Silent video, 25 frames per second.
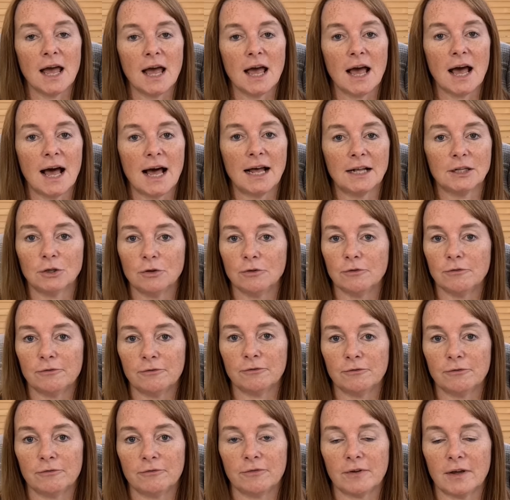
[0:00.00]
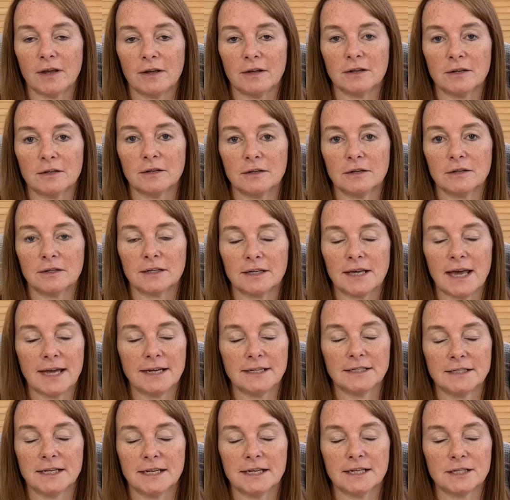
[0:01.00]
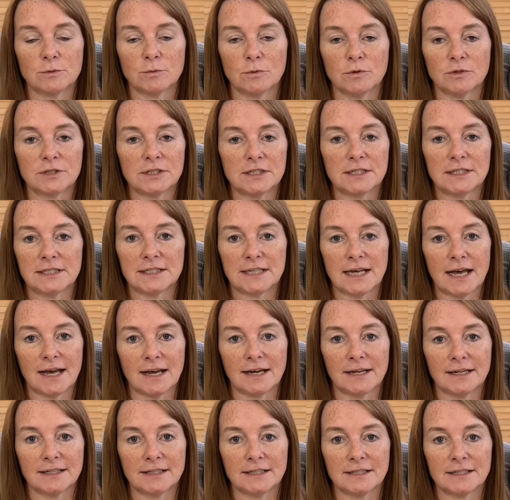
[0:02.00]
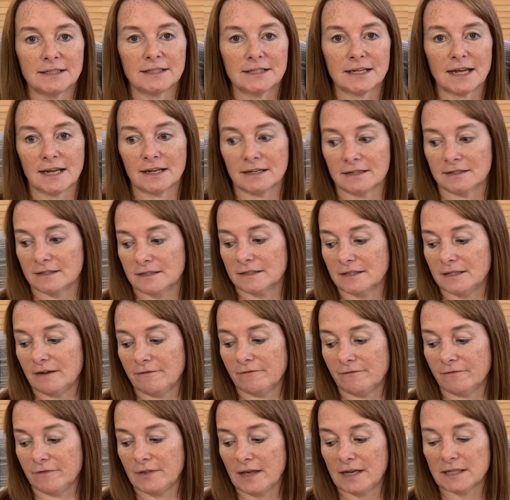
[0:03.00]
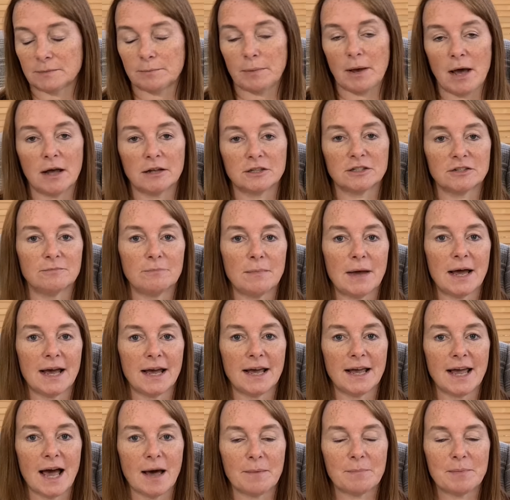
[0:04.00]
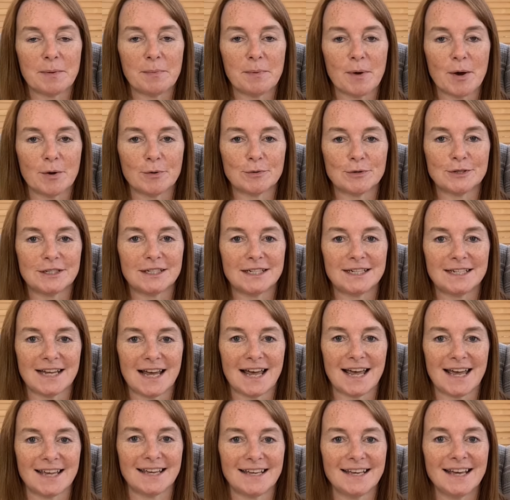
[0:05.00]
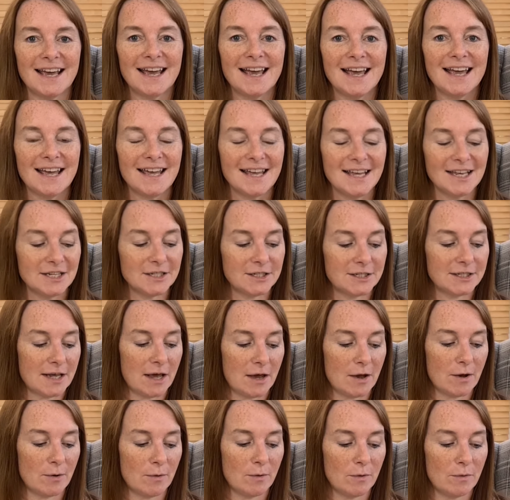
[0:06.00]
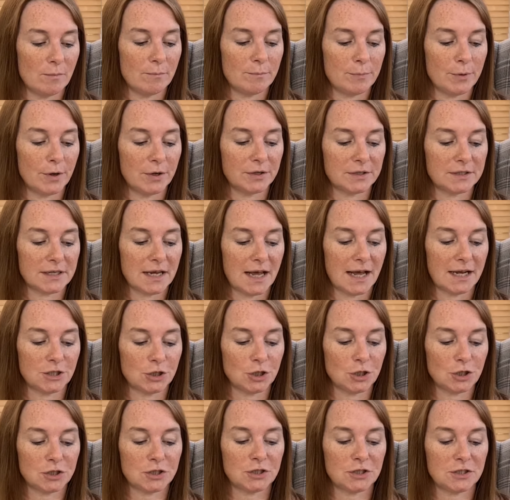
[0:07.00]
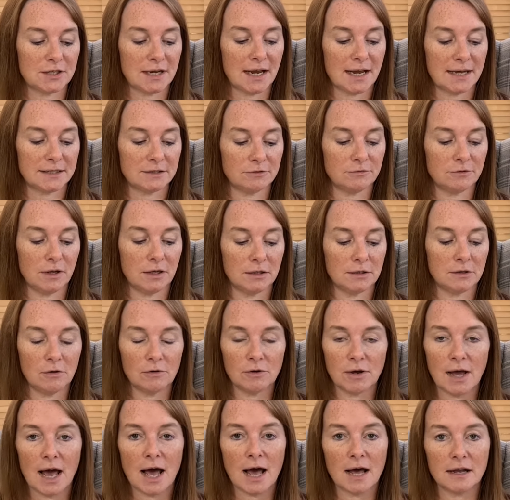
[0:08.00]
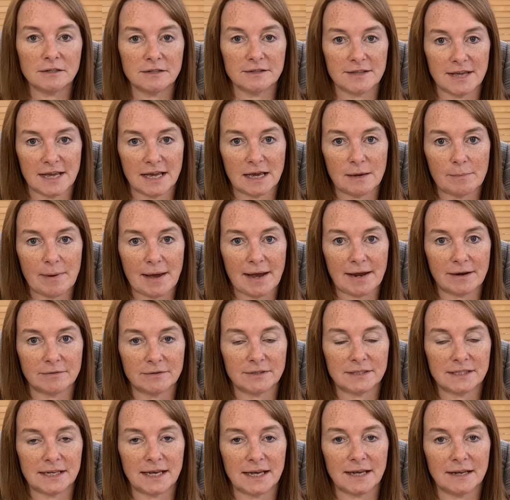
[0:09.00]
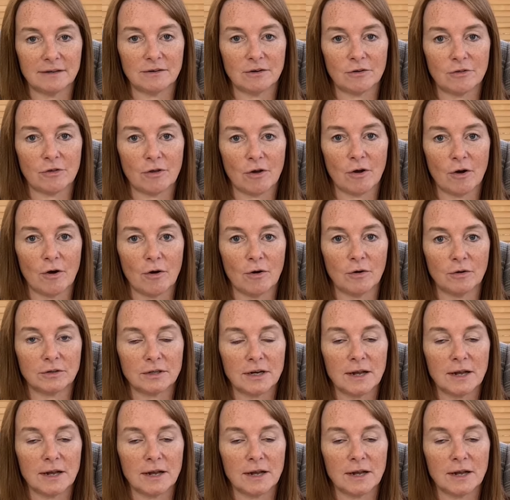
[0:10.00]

I love Kate Eastwood's designs, and that's part of my happy post today. So, but I just had a long, hard think about it and thought